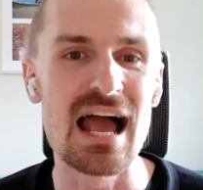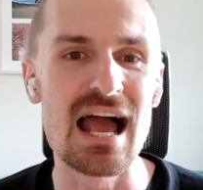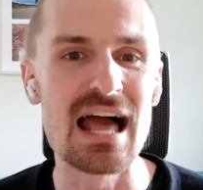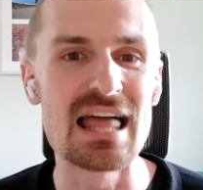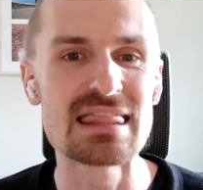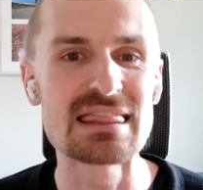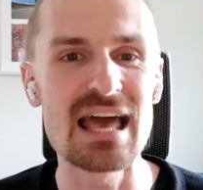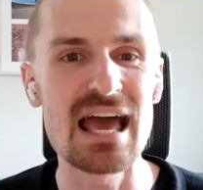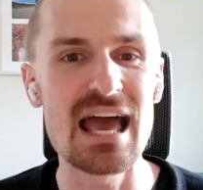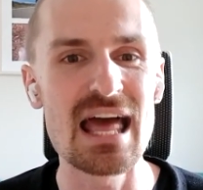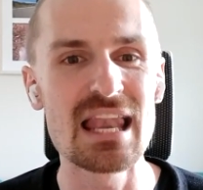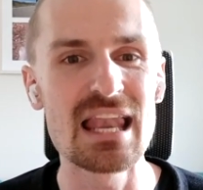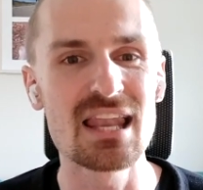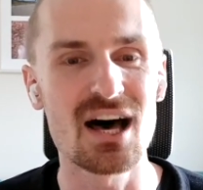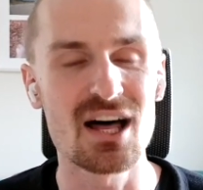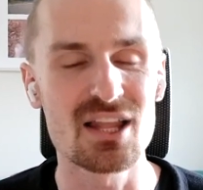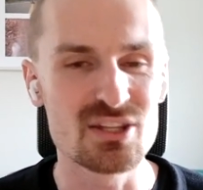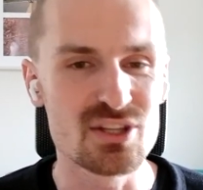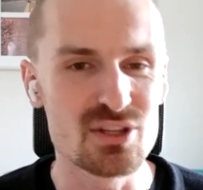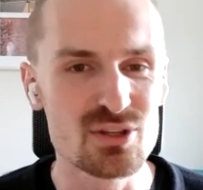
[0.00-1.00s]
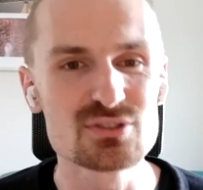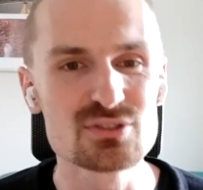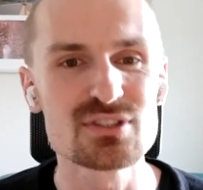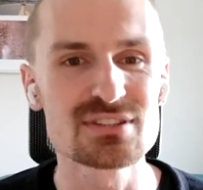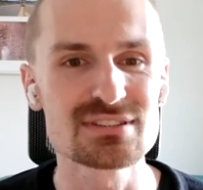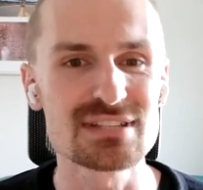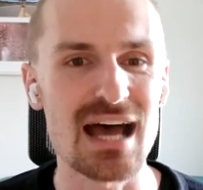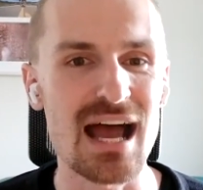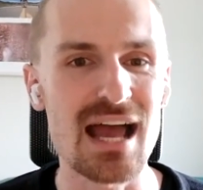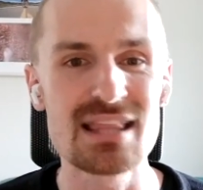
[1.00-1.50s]
And then on the user
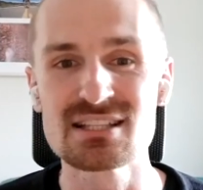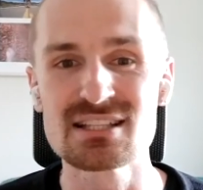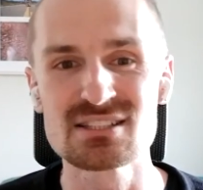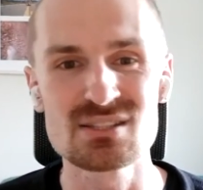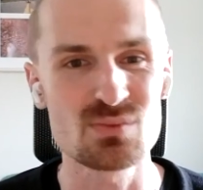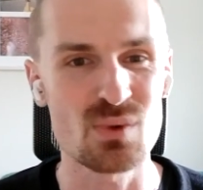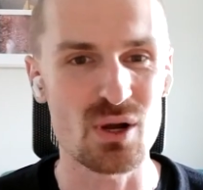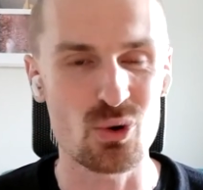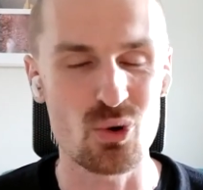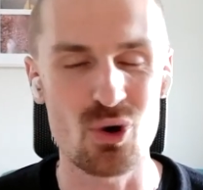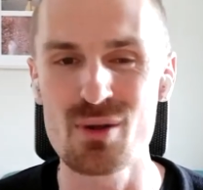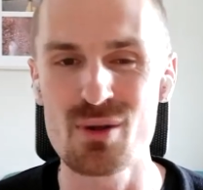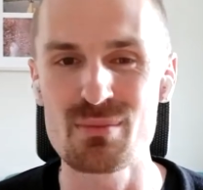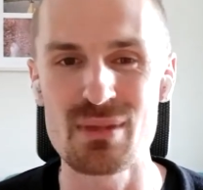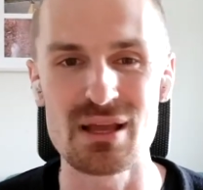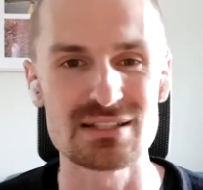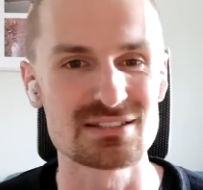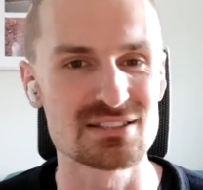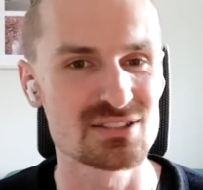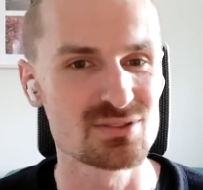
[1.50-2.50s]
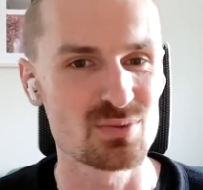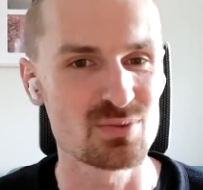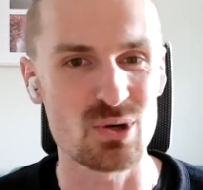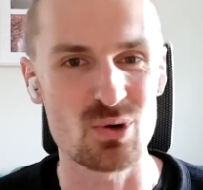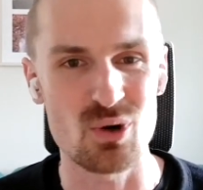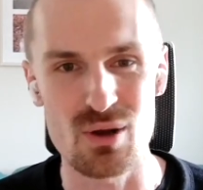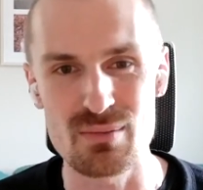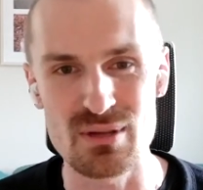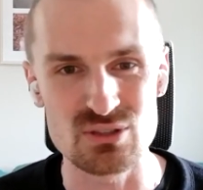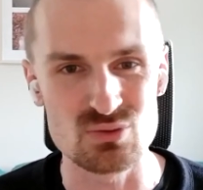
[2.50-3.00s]
side, this is what Coinbase, this is what
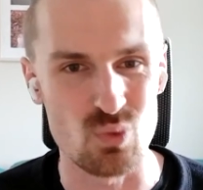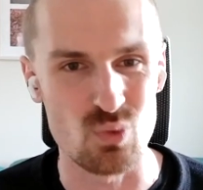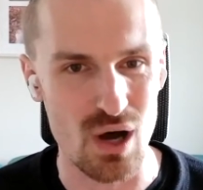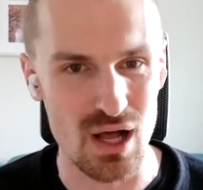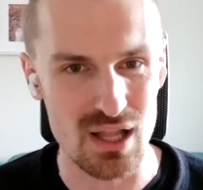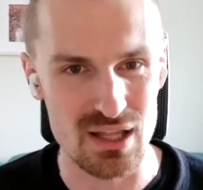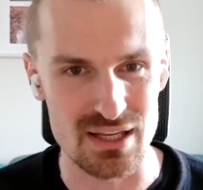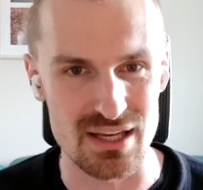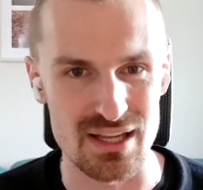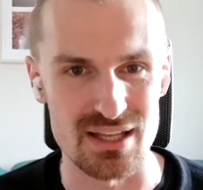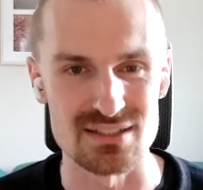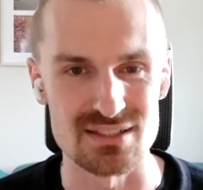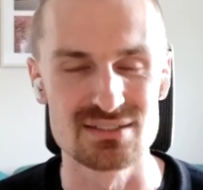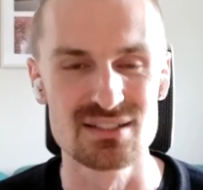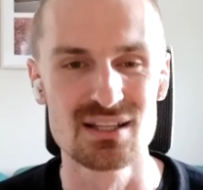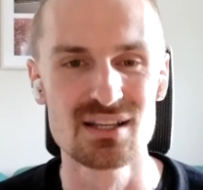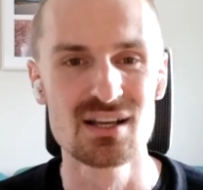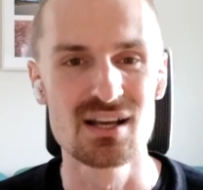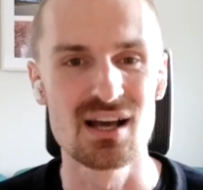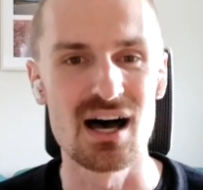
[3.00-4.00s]
Coinbase Wallet is.